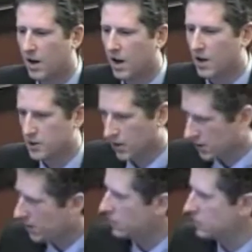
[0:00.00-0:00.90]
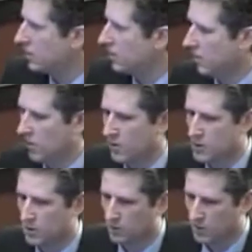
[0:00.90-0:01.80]
And as I understood, there were
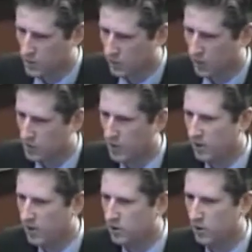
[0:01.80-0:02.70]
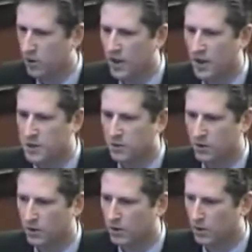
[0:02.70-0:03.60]
some concerns about additional costs of
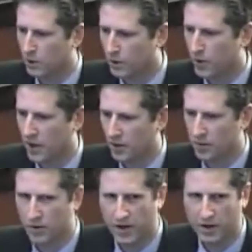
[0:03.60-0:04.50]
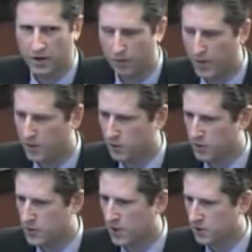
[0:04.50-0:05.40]
including preventative
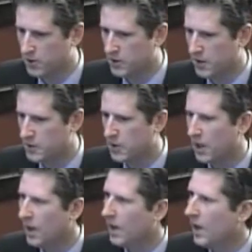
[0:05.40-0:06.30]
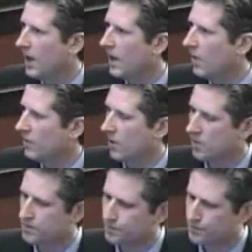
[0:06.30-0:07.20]
measures such as this.
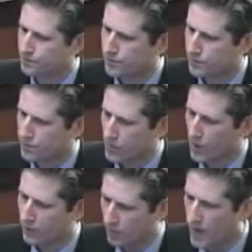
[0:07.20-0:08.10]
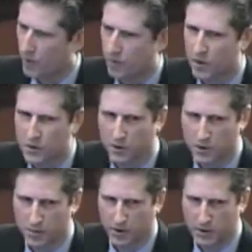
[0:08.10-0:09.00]
However, from my own personal
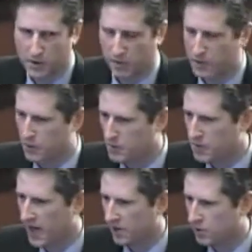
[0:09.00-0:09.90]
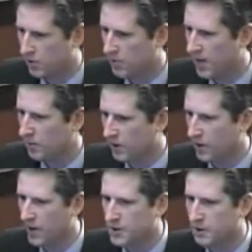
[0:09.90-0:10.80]
experience, there were substantial public
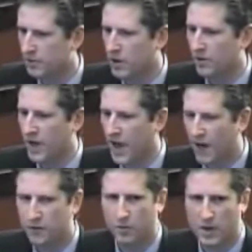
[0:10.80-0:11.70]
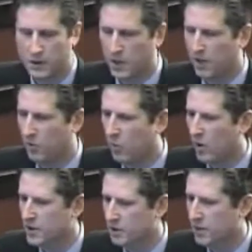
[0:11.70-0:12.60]
costs involved after my son
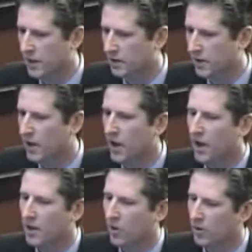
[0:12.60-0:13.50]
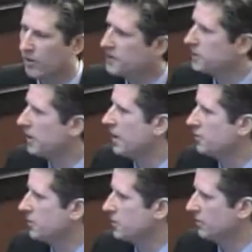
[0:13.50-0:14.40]
was abducted. There were
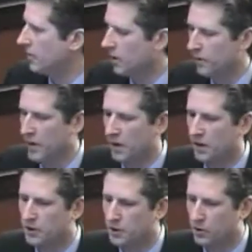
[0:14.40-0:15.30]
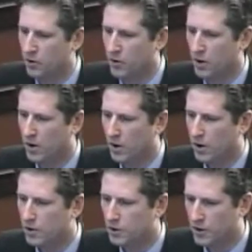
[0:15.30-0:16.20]
investigations involving 2
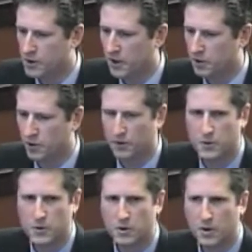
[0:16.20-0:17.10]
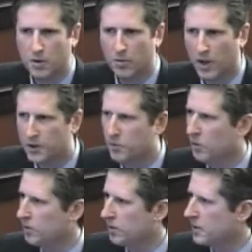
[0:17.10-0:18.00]
jurisdictions,
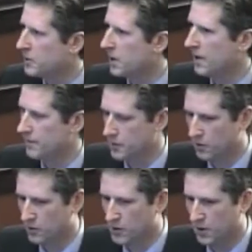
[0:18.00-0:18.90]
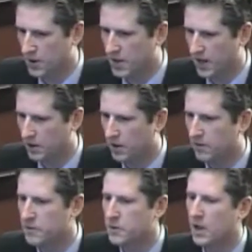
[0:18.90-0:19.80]
multiple police officers and
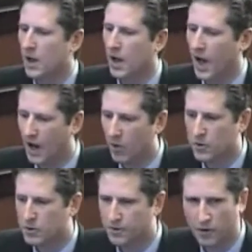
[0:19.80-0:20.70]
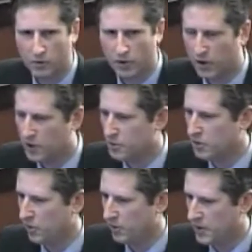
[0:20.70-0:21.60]
detectives, hours of phone calls
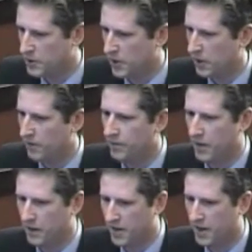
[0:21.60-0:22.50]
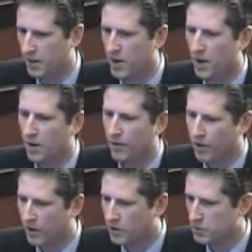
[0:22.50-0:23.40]
between myself and them,
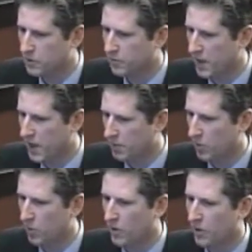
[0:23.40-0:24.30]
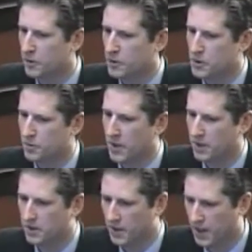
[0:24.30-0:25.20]
volumes of paperwork,
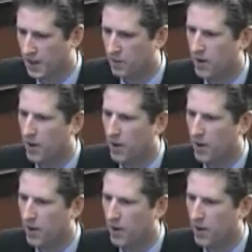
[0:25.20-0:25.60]
time